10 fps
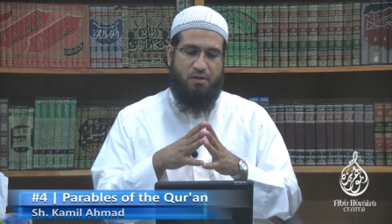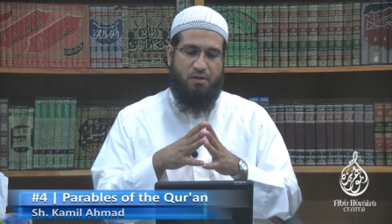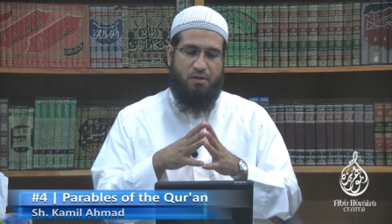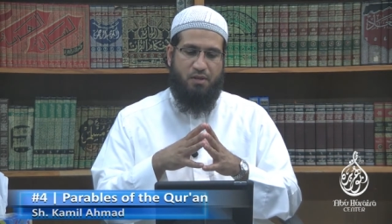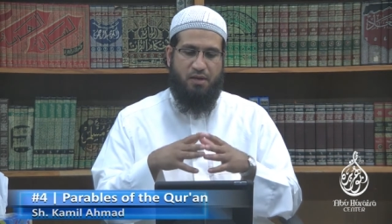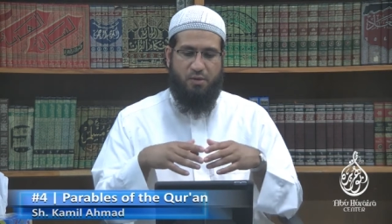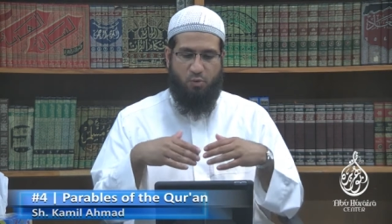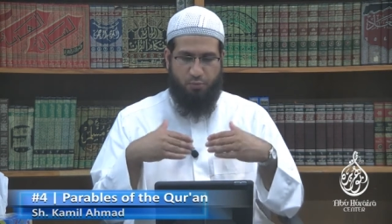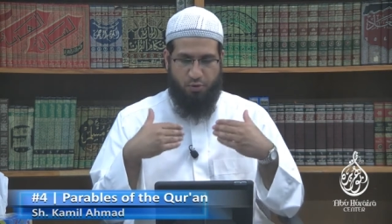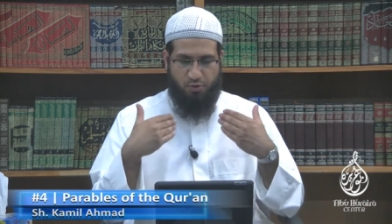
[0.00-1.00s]
then it will
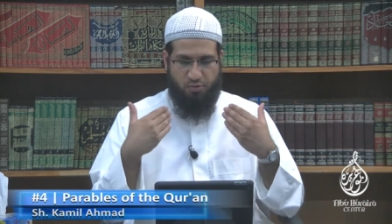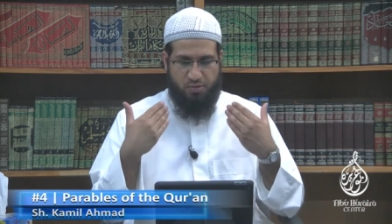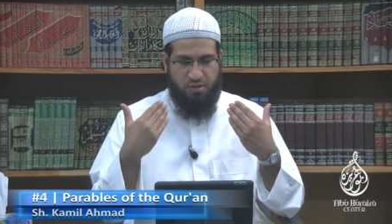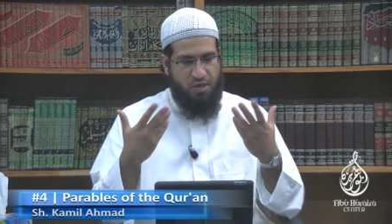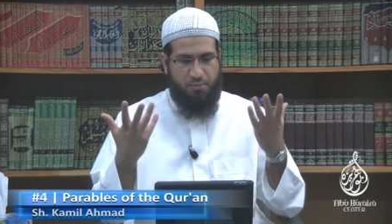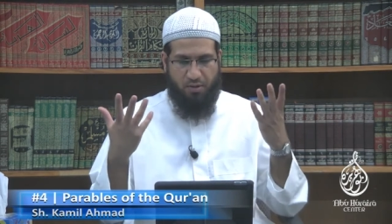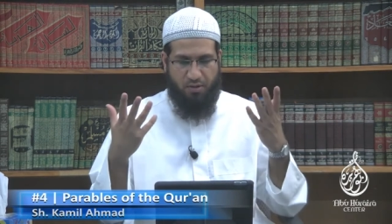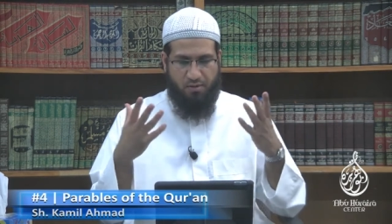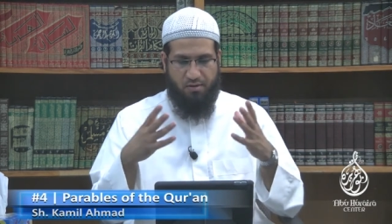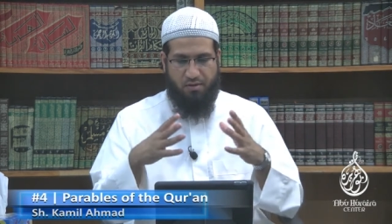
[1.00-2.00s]
produce double
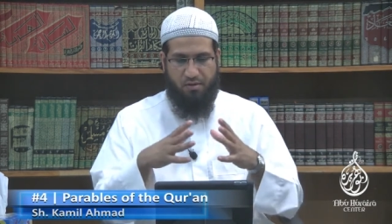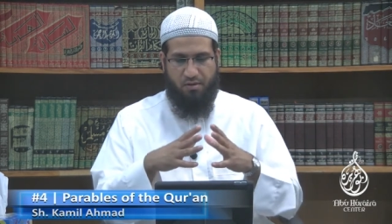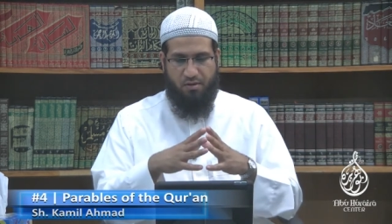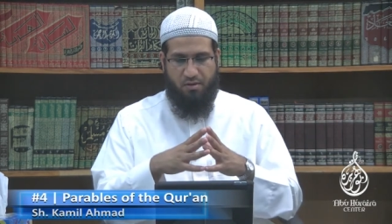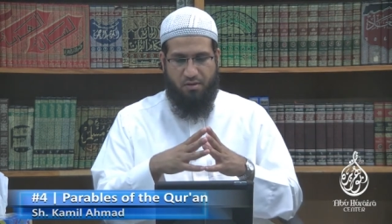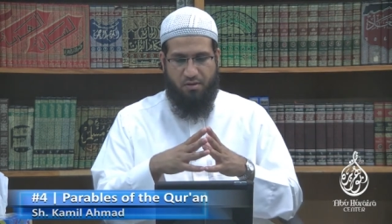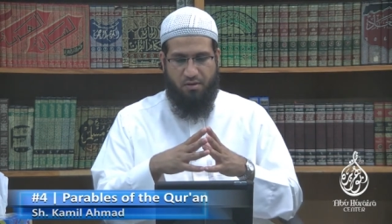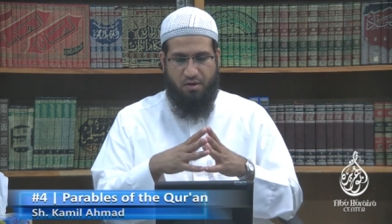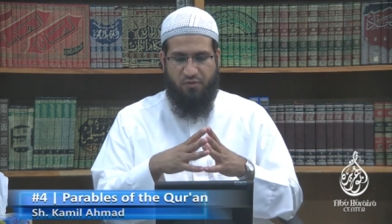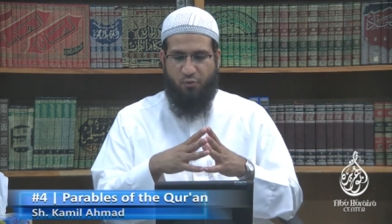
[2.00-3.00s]

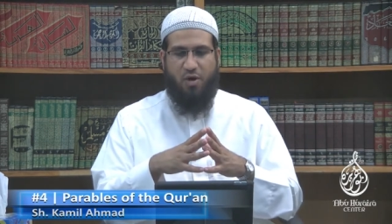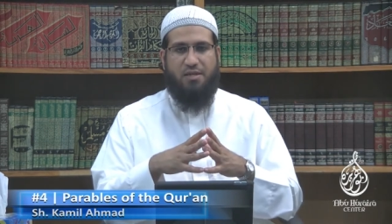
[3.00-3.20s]
of what